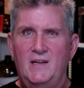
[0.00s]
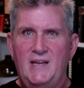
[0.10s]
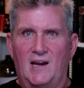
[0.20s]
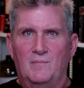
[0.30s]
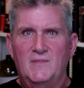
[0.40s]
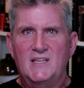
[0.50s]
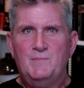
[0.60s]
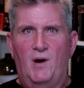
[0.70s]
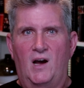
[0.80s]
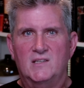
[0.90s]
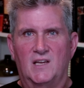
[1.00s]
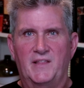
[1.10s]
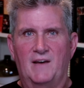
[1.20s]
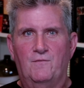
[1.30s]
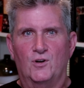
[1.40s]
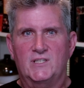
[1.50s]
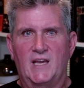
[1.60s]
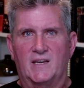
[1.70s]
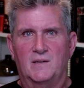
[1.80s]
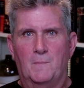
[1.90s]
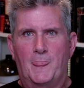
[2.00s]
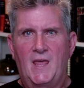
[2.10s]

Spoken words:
Now, let's pause on that for a second.